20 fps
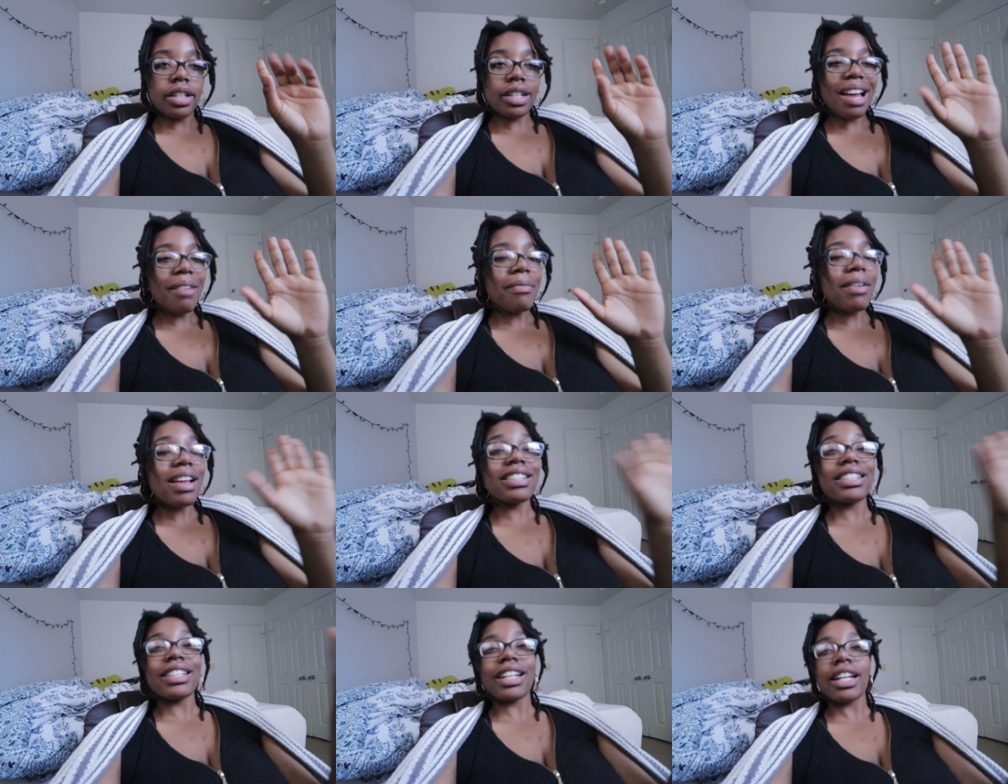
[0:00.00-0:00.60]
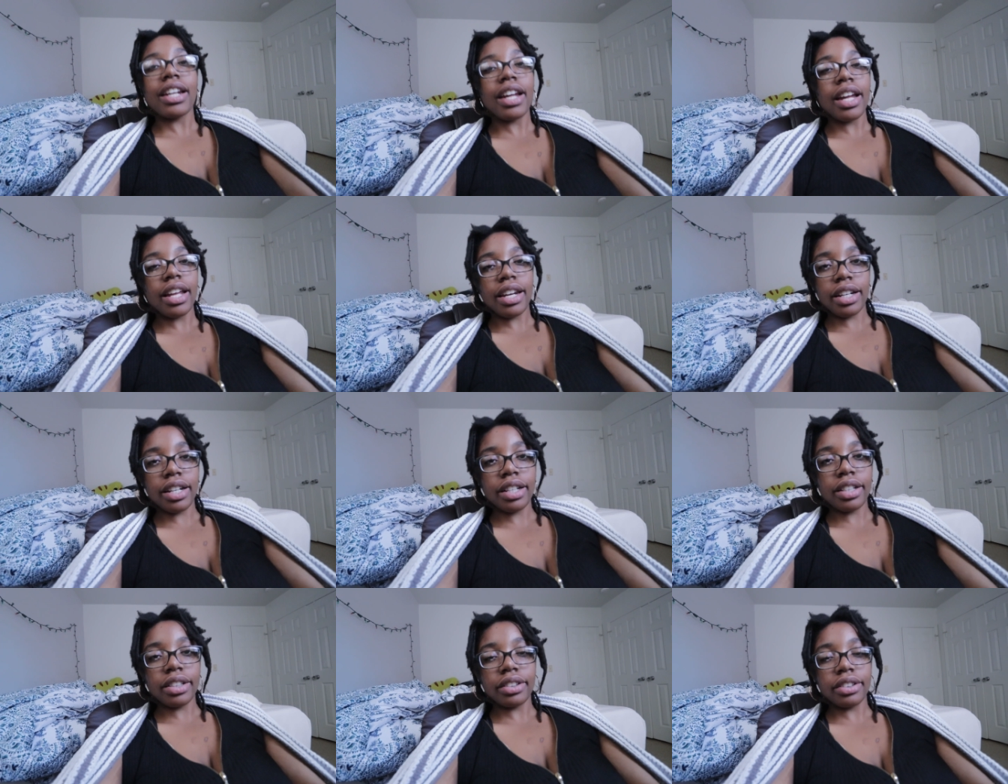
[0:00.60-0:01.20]
not done
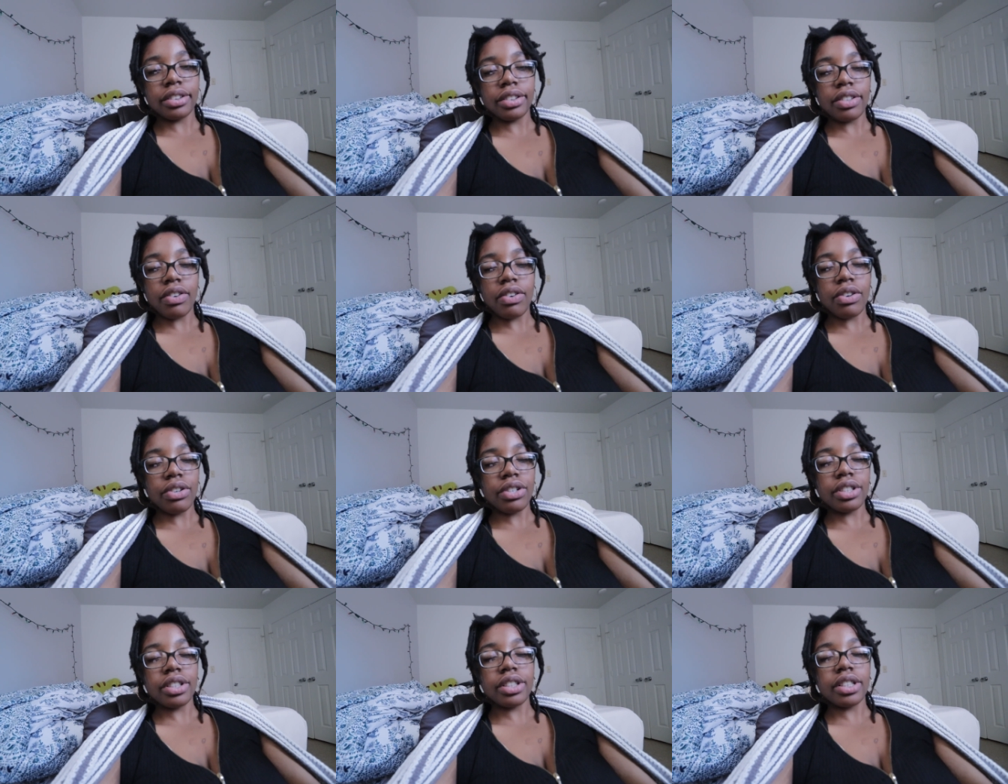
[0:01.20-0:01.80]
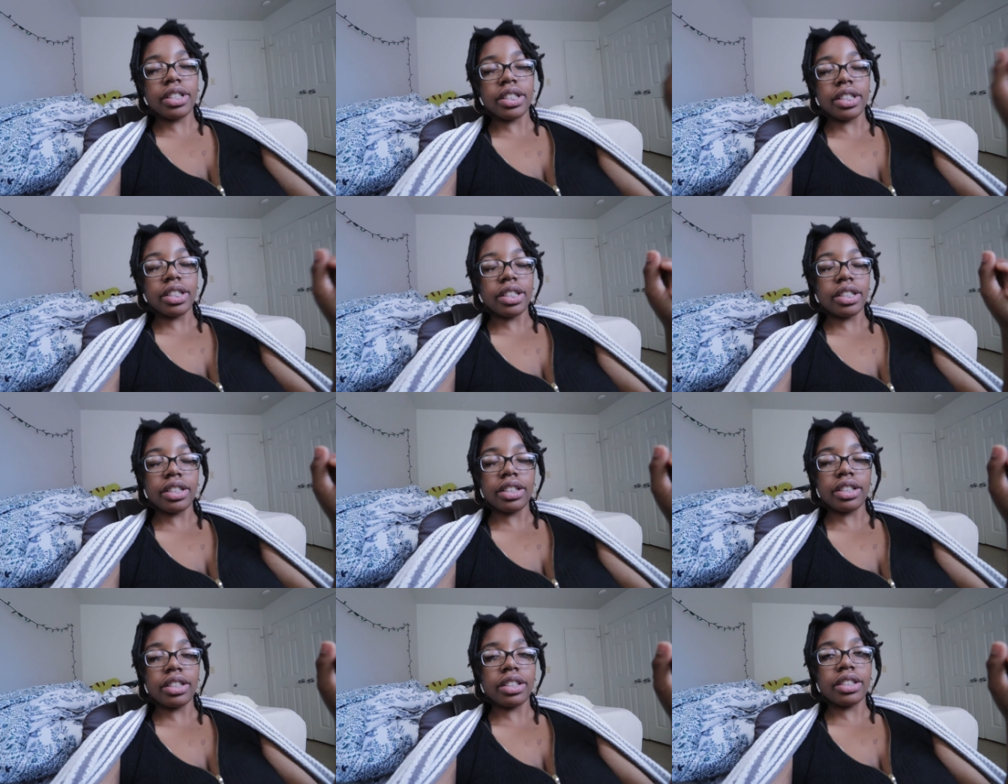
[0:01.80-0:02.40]
editing, of course, because
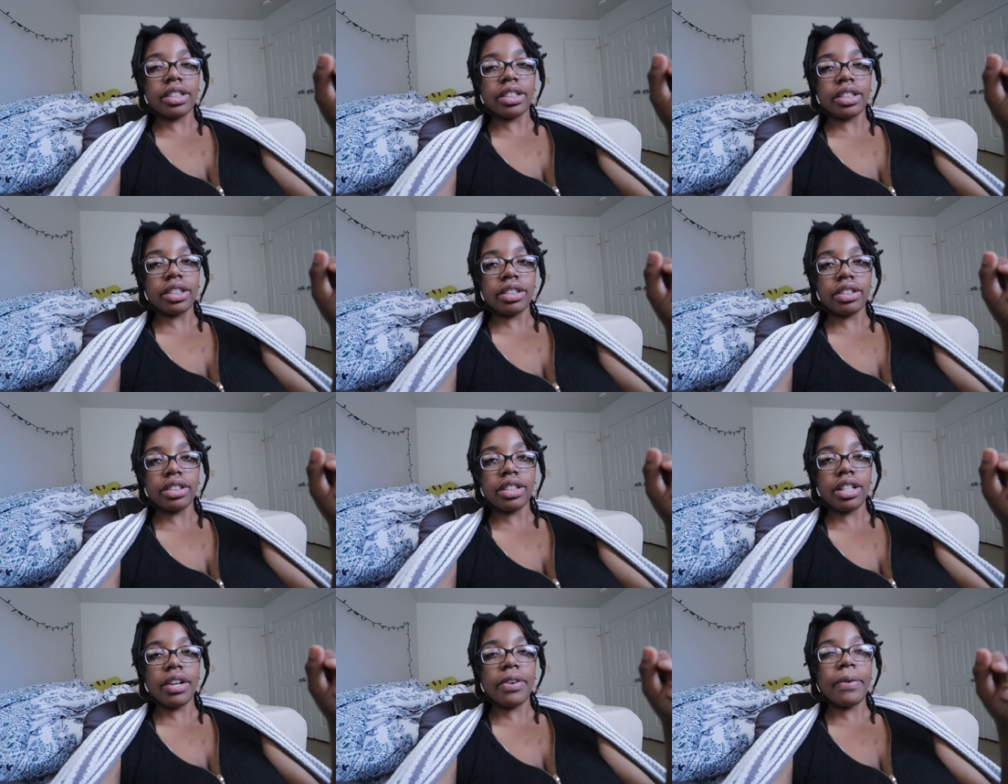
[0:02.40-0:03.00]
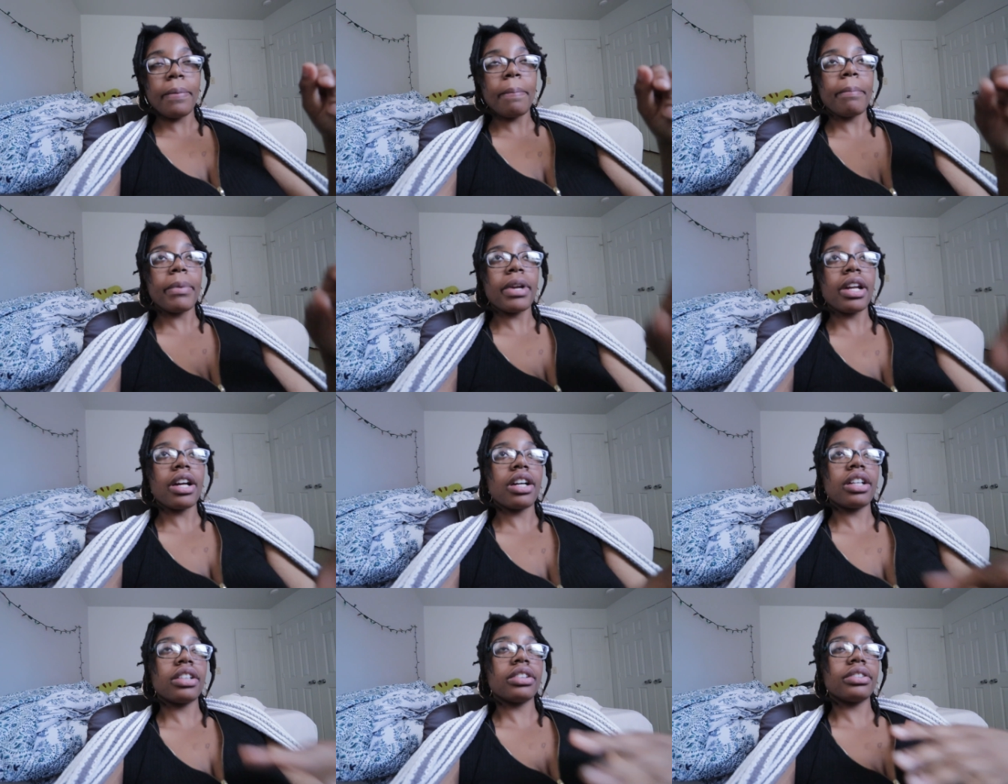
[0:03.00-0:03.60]
it's a little long, but
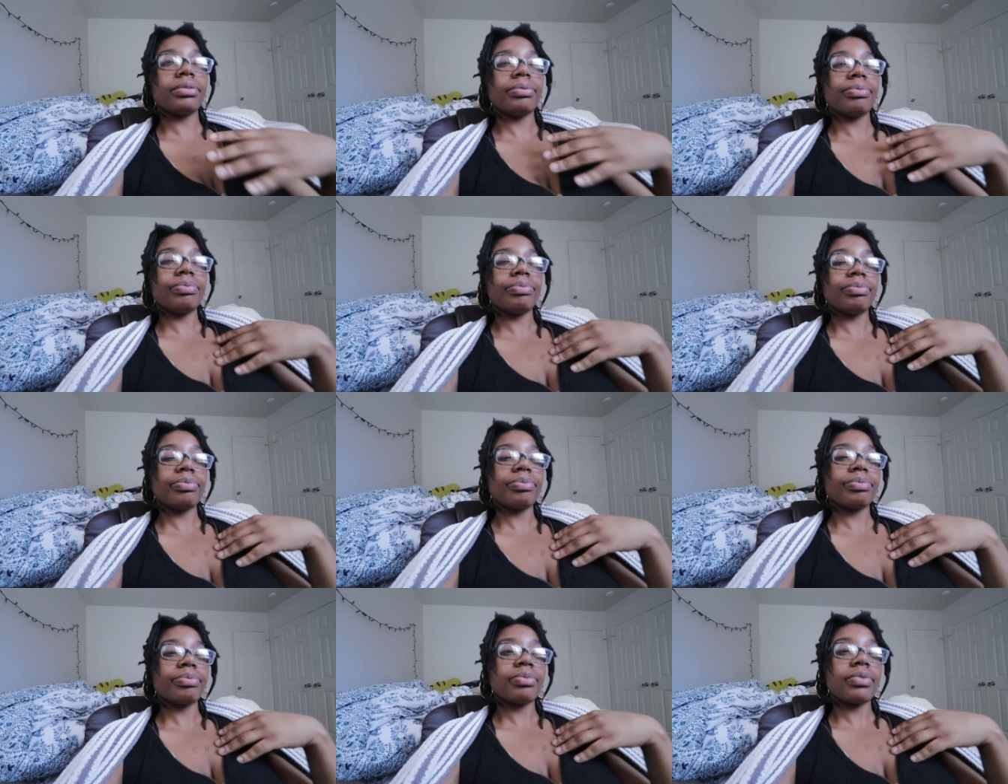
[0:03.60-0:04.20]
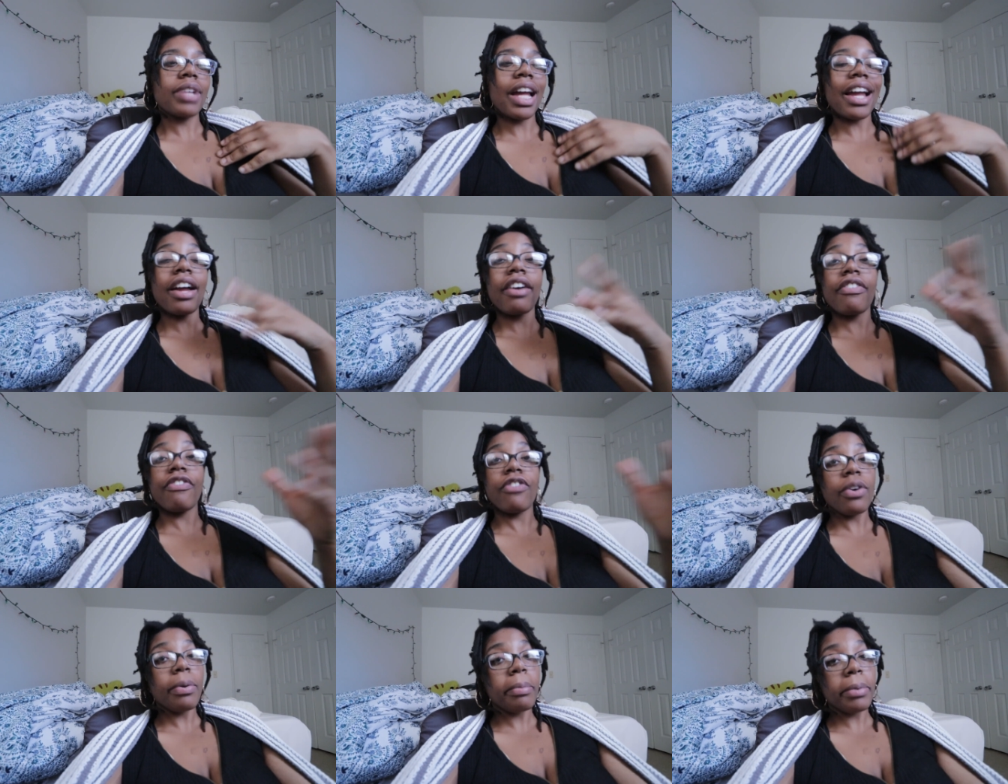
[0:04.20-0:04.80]
I
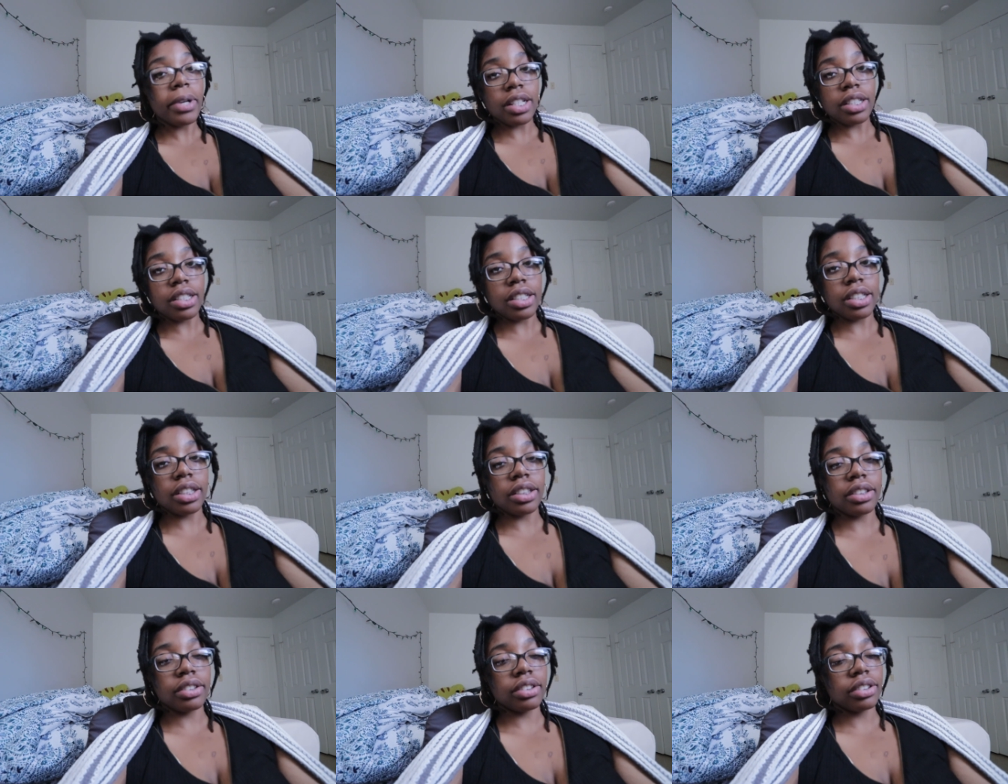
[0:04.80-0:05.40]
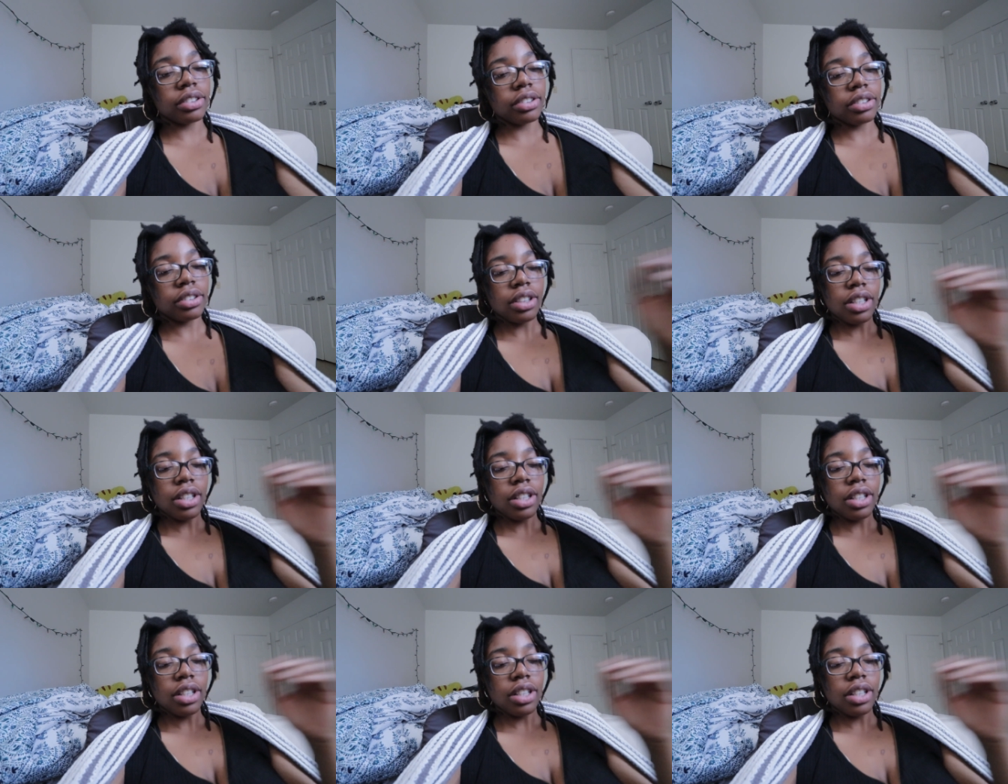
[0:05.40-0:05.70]
got 4 minutes in.